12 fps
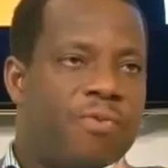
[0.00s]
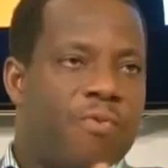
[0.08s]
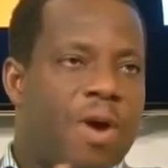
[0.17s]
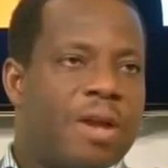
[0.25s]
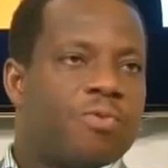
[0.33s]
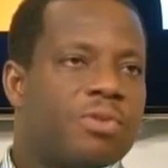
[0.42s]

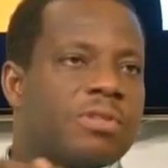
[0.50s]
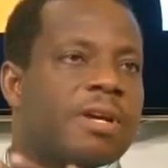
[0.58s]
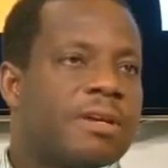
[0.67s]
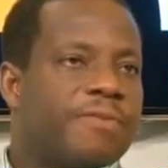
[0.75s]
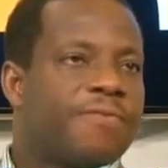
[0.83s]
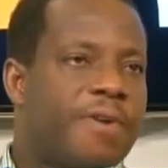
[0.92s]
one will
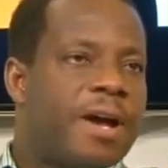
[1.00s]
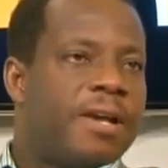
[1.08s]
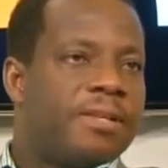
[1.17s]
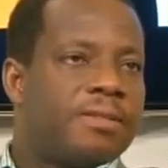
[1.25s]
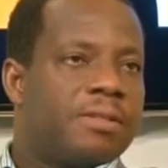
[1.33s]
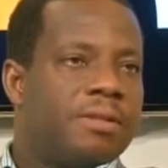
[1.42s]

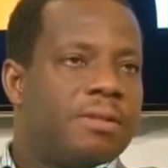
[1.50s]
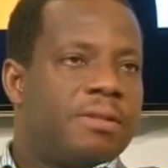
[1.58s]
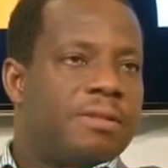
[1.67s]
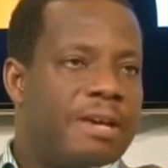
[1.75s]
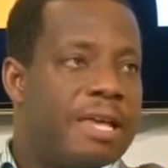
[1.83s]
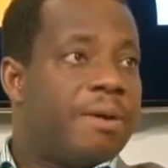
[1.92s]
sacrifice
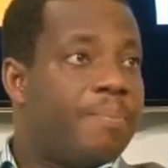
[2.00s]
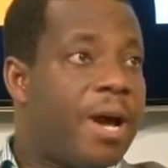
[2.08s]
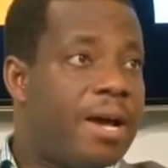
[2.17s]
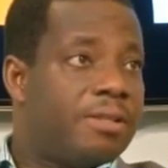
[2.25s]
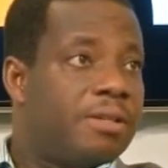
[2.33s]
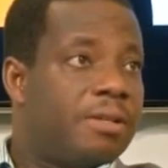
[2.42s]
the other
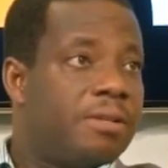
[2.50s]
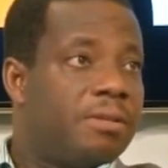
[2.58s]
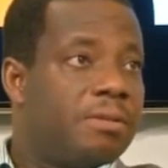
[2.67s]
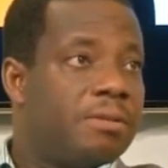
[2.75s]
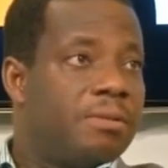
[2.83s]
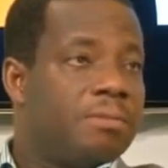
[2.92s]
party,
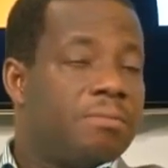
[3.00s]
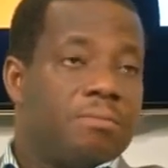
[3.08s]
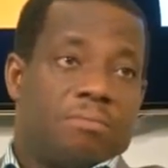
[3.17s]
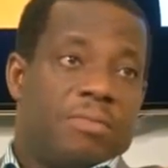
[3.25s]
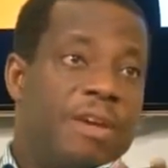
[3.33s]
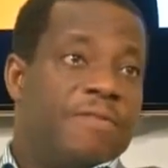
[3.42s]

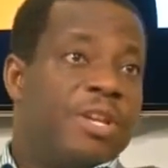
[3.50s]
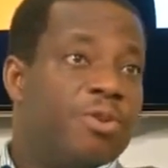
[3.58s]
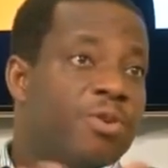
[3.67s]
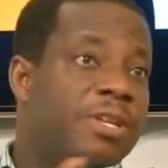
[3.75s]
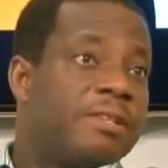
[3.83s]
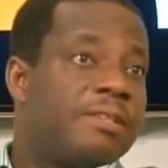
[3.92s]
even
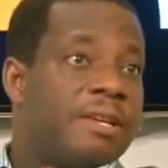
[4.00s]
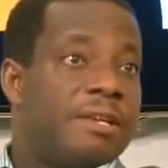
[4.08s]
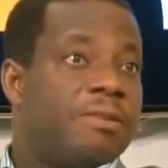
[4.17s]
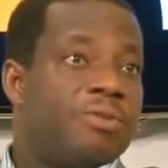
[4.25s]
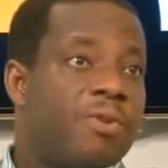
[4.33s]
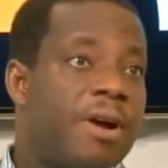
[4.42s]
though they say
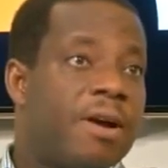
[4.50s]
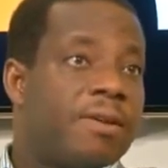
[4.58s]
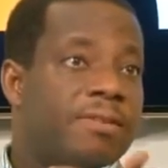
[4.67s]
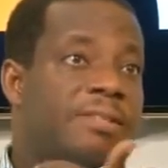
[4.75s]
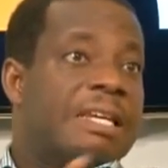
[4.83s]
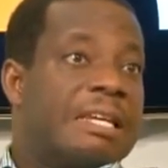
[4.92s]
you are
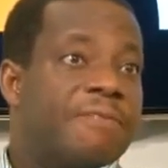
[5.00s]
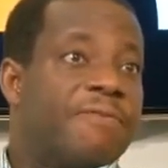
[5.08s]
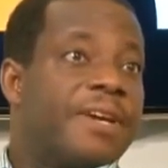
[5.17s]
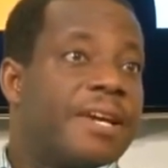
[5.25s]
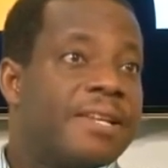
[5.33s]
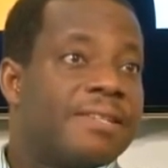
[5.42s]

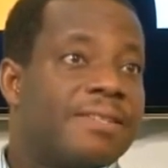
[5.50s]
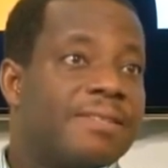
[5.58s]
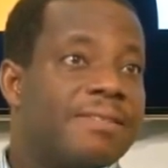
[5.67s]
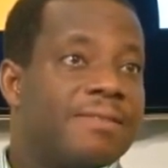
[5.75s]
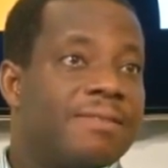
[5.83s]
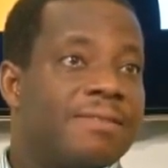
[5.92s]
significant.
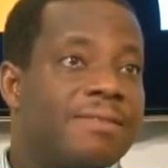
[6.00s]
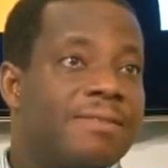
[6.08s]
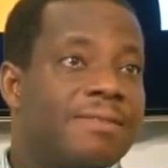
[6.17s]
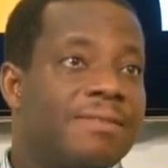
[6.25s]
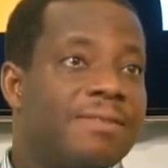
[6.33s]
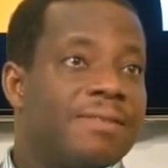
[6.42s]

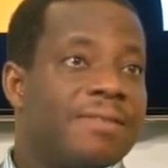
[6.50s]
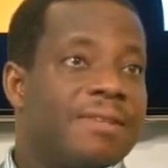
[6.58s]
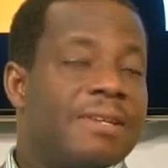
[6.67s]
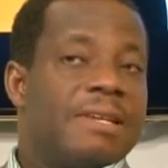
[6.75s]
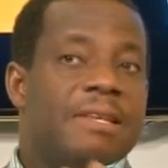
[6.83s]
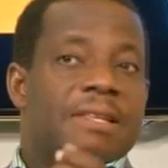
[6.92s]
Mm-hmm.
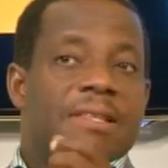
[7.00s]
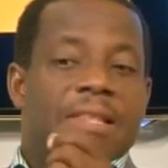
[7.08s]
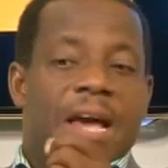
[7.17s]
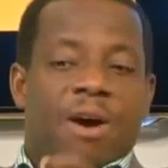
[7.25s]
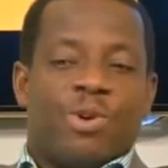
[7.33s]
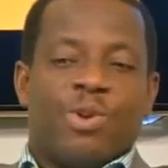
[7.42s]

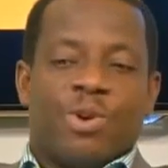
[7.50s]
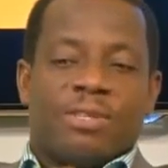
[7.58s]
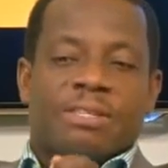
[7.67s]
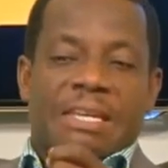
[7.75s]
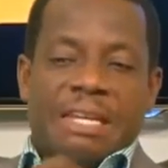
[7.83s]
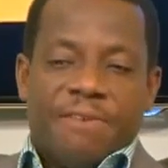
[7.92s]
Now your
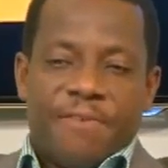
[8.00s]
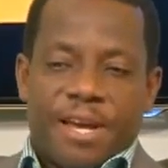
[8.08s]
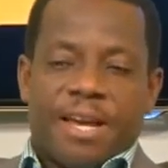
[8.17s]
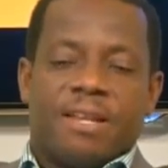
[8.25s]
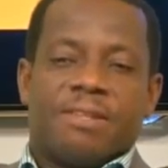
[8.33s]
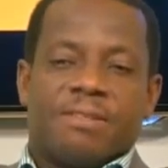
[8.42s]

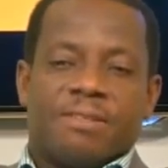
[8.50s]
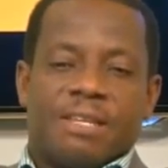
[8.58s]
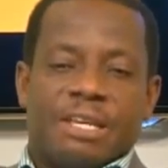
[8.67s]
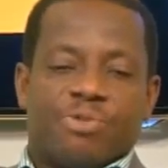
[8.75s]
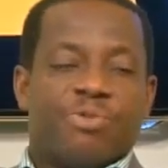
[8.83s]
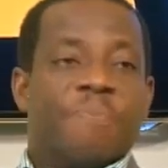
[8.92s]
significance
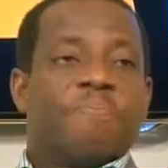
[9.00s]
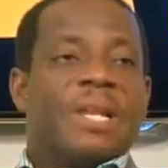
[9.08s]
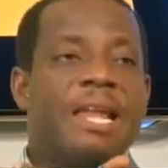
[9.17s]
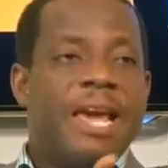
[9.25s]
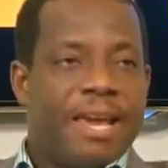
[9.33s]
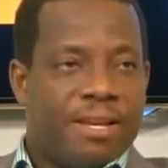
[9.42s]
is
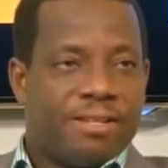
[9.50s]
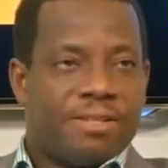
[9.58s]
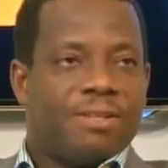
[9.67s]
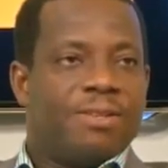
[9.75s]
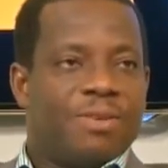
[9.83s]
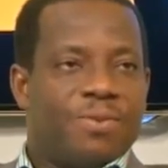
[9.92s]

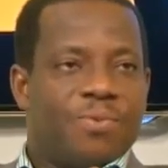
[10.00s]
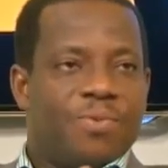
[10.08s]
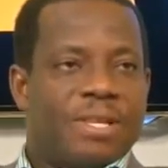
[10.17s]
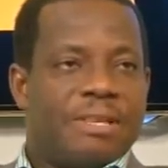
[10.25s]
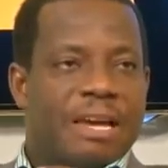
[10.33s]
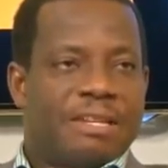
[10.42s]
replaced
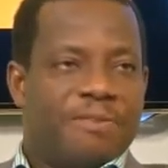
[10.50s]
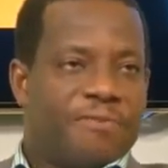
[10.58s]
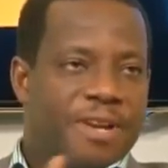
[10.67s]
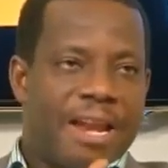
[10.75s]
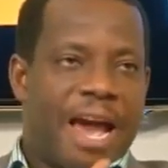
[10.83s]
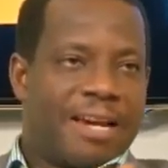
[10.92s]
with a
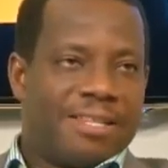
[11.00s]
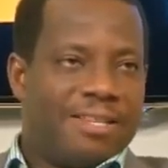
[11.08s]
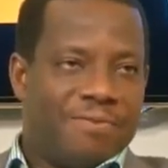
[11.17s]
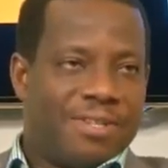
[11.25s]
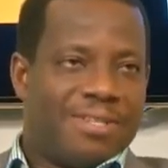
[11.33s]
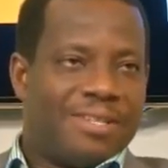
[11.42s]
different
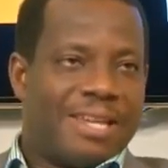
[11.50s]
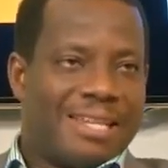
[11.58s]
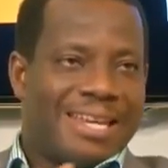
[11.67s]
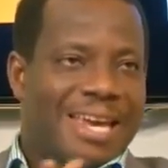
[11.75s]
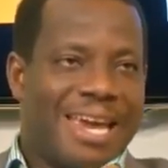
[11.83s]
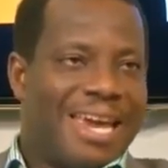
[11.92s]
activity
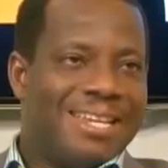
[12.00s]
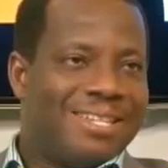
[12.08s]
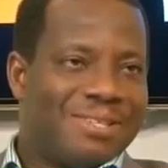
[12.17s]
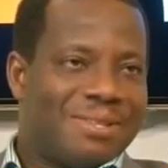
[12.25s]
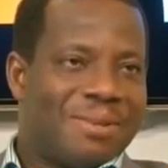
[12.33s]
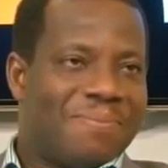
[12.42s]
that
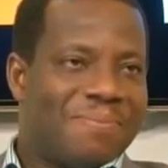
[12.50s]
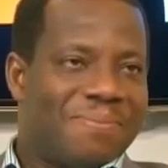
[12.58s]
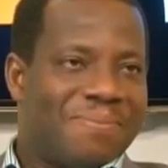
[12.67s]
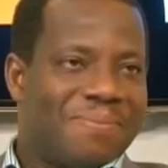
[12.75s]
engages them.